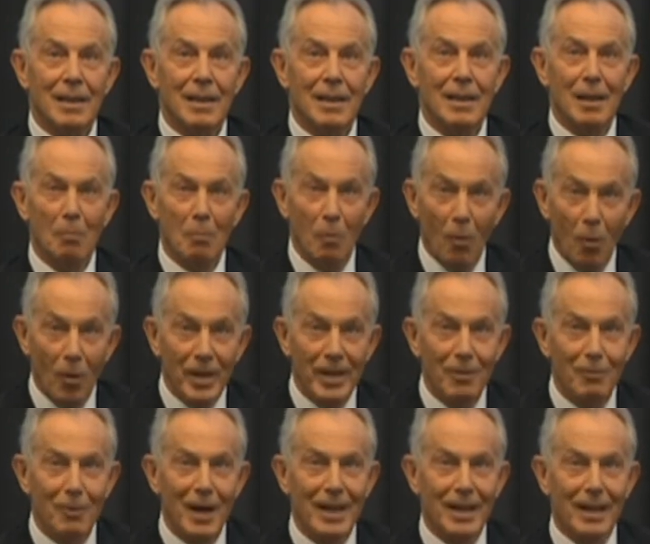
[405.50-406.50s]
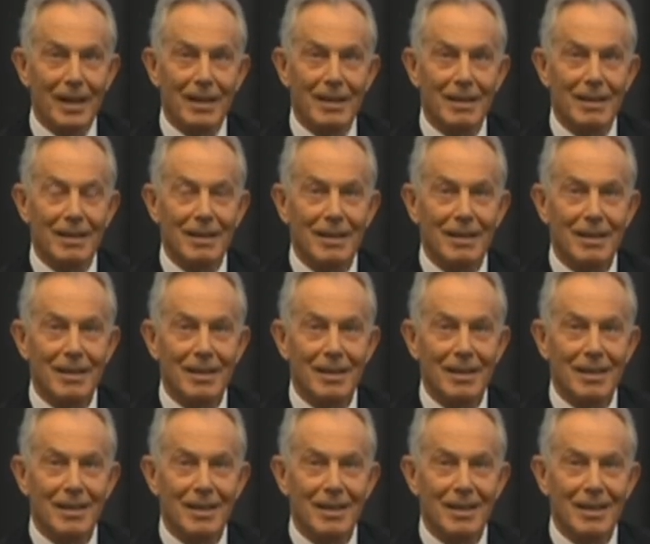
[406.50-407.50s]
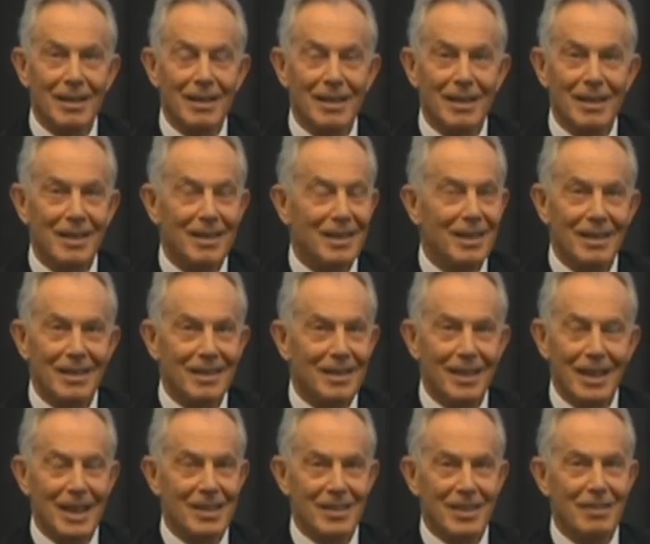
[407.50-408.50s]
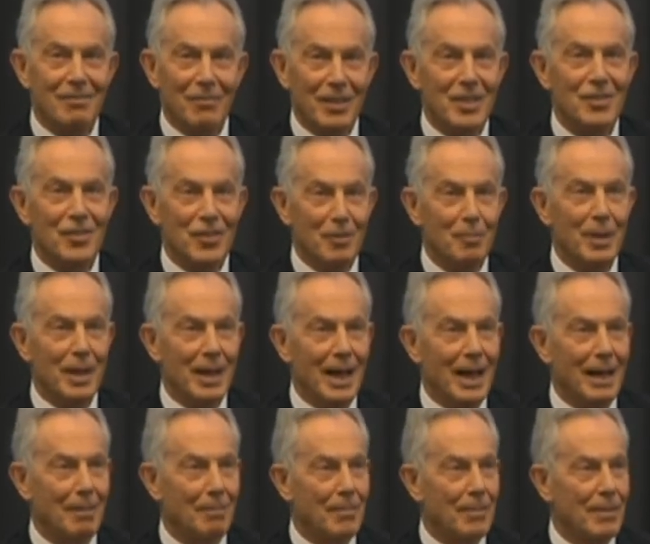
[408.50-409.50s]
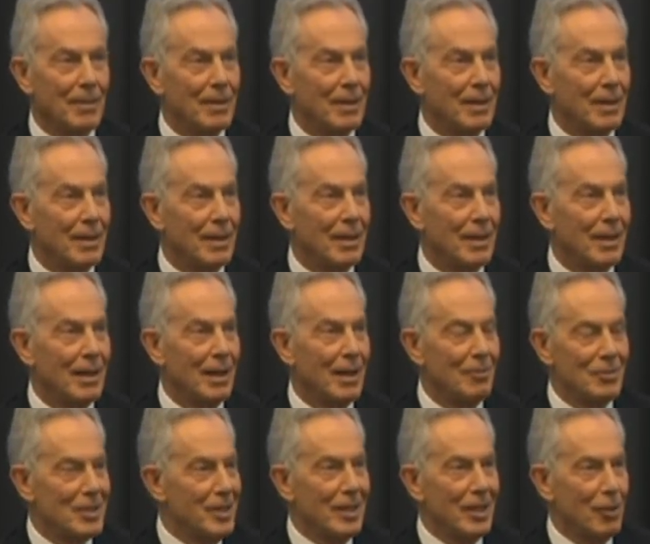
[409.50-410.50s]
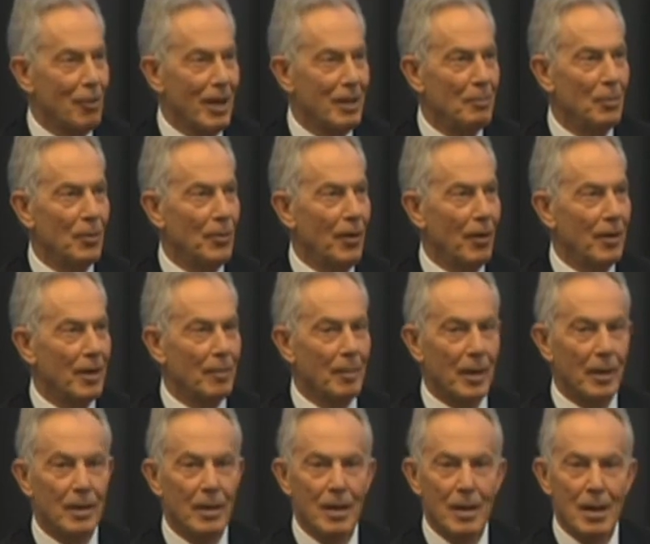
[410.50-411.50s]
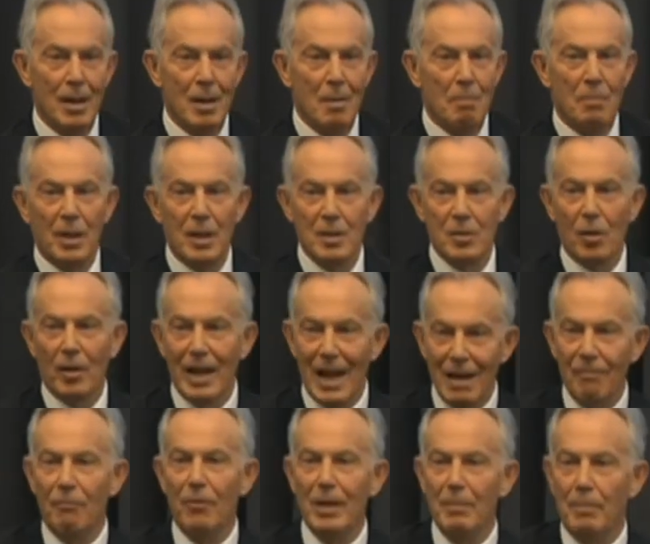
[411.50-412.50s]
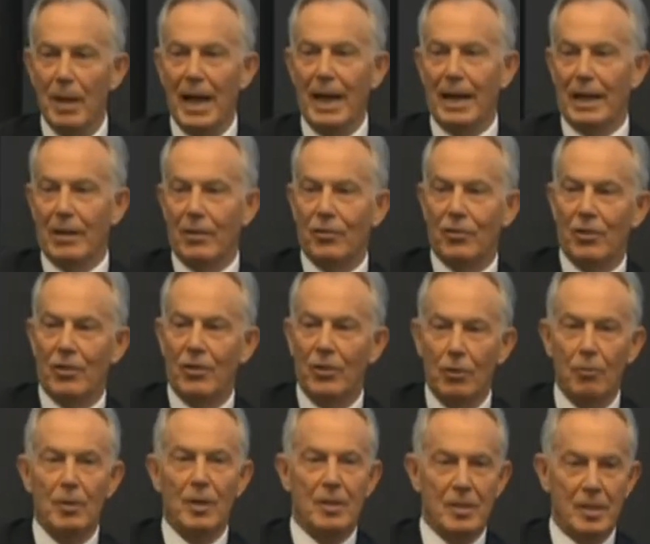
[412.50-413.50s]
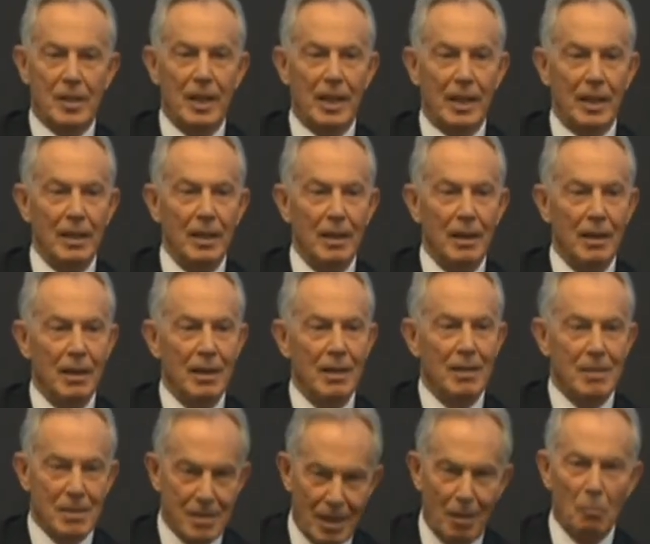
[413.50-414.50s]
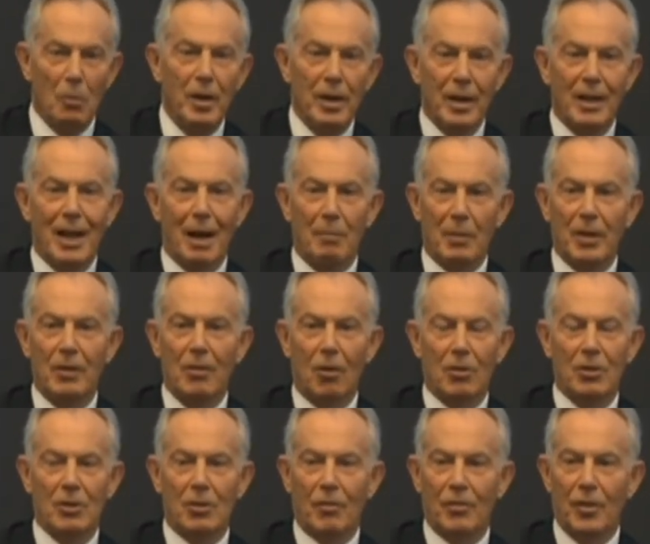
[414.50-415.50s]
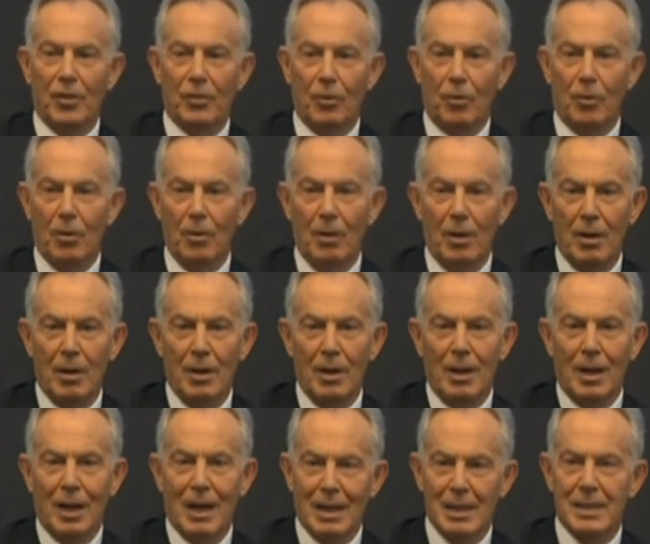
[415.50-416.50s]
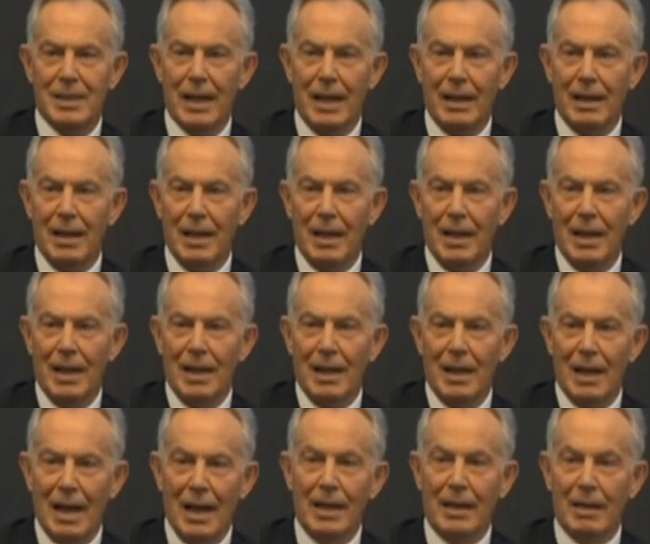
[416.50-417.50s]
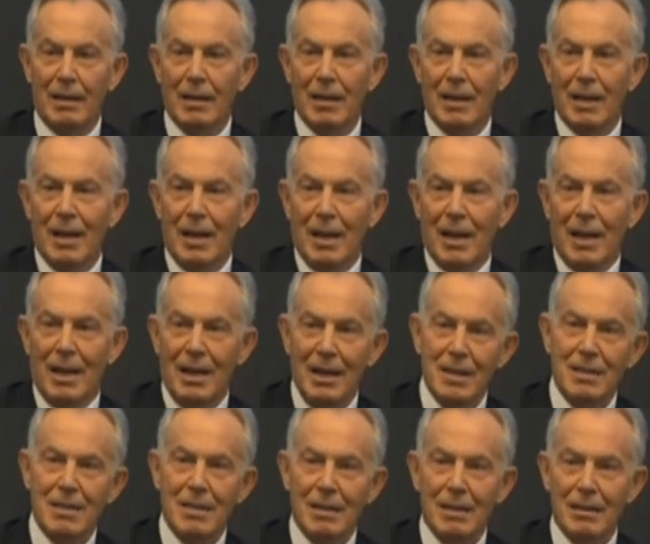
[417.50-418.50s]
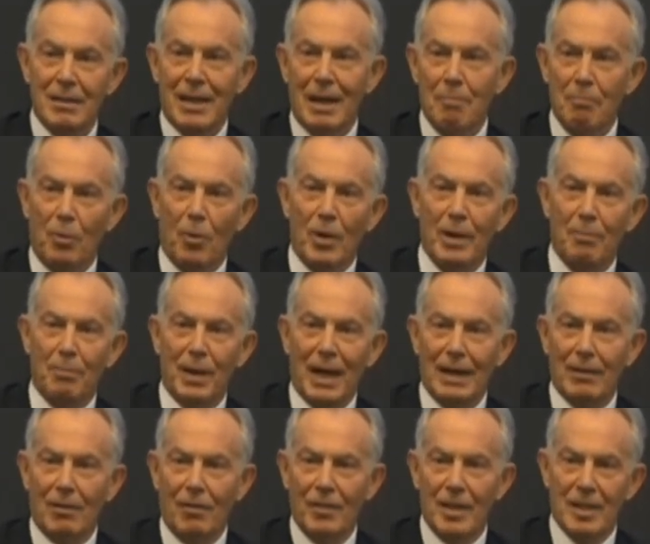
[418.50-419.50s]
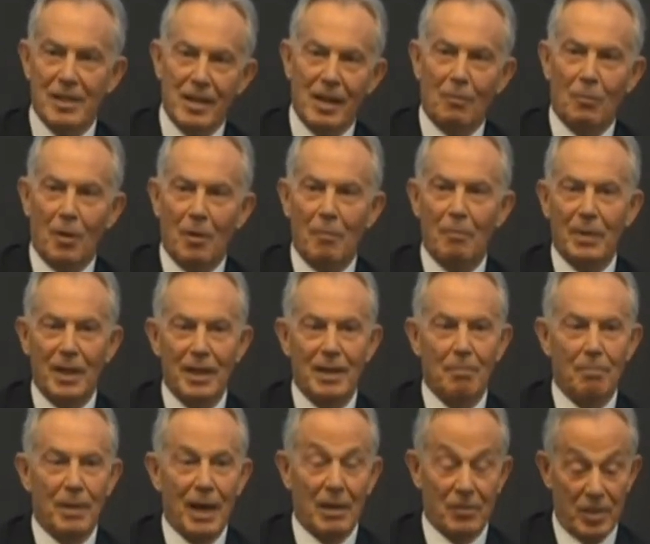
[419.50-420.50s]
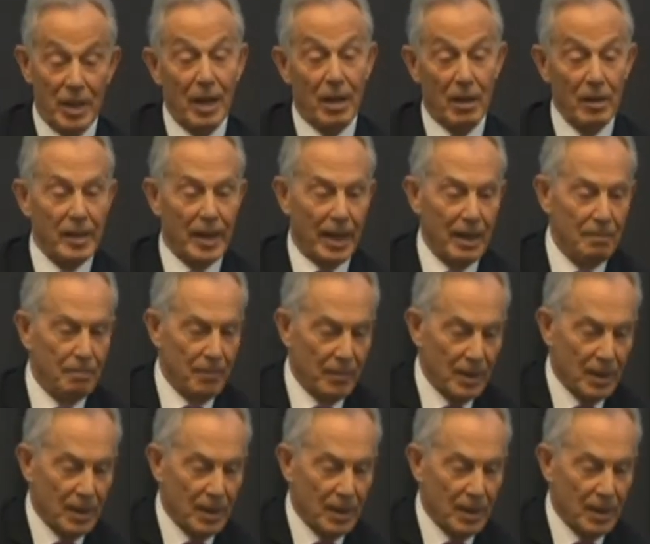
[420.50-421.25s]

the more you read it, the less convinced you became. It was an incredible document, because on every page, you could see someone had come and knocked on the door and said, hey, here's a 10-point plan on this, and I want £1 billion. Yeah, okay,